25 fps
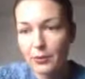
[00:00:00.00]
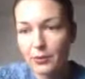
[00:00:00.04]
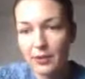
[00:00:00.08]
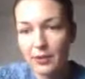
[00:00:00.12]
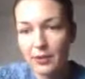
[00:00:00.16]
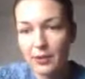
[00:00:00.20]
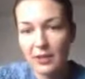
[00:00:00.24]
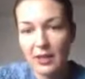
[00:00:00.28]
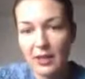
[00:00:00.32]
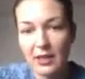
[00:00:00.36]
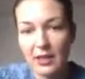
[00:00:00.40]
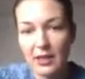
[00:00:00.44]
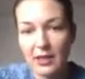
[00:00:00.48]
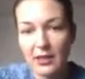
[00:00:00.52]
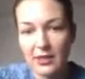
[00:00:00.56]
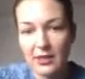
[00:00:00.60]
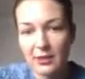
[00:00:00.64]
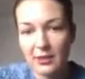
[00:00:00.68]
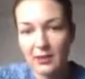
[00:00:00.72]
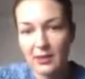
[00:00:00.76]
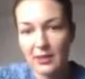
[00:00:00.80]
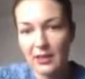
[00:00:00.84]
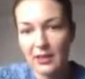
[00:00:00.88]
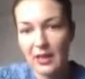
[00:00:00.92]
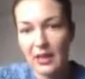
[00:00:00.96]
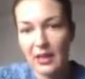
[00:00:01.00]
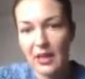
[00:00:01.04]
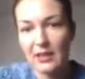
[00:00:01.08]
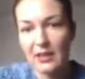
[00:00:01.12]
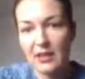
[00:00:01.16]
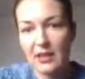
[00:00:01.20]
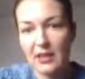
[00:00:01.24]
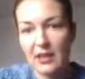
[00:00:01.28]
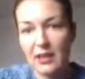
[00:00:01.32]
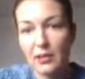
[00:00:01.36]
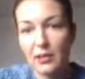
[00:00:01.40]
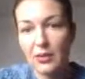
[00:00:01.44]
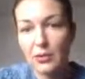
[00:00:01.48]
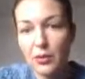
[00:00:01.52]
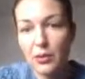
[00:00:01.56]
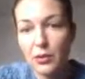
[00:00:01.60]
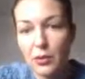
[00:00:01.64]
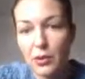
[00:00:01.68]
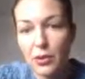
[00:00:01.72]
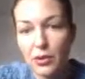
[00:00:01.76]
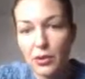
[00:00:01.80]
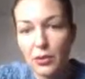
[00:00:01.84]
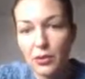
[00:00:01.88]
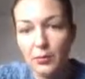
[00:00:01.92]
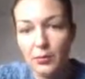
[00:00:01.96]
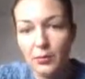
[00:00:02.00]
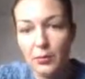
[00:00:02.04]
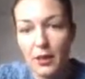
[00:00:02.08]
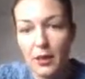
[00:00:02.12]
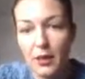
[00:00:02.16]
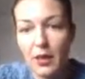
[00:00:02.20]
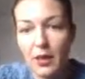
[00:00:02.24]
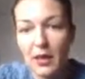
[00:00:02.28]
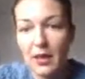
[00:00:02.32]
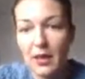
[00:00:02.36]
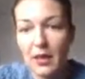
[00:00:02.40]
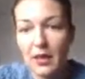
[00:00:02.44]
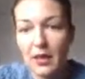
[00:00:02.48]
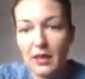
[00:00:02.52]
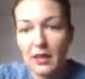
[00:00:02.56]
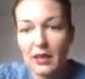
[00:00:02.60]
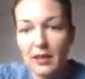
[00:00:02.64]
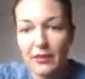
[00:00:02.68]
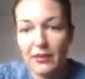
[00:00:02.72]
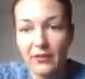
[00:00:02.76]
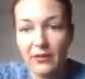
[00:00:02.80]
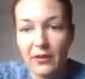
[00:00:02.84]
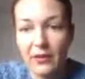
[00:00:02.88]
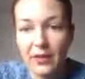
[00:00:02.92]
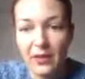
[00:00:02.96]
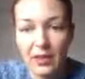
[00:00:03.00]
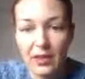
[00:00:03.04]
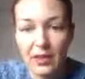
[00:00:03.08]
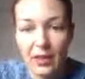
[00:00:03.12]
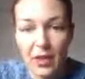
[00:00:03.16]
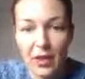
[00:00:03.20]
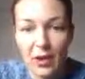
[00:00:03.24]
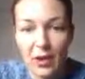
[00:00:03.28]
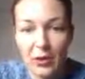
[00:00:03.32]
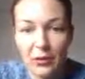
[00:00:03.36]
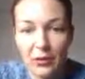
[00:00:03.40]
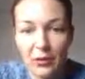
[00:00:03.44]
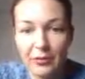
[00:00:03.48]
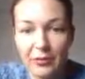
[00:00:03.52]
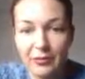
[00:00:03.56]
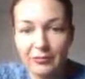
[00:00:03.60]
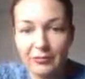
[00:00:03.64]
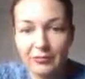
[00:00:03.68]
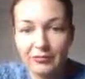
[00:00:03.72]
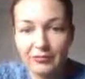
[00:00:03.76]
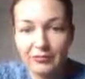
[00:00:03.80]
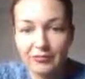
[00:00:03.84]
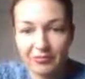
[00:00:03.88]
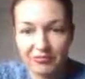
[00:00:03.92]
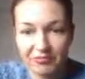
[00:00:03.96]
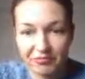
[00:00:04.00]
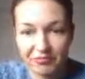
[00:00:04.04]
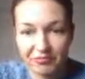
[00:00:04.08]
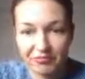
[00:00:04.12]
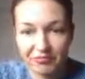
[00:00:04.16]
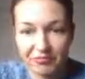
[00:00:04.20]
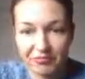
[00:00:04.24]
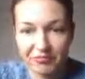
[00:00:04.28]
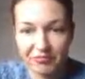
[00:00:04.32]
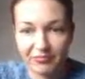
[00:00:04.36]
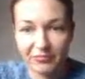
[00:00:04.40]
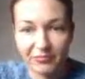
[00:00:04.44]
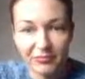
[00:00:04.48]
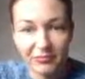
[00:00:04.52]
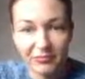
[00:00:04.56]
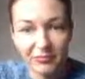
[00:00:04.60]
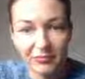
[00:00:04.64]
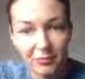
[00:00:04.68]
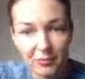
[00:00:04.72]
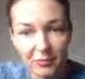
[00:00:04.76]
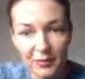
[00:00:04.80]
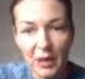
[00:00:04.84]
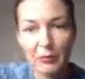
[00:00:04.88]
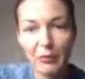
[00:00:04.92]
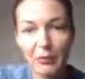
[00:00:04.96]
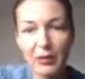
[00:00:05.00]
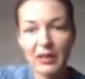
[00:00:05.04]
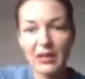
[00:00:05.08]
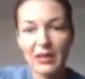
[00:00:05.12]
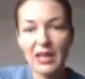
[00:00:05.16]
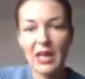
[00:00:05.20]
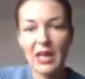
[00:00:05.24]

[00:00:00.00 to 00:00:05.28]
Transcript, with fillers: guys. You can add like a YouTube link video, where they will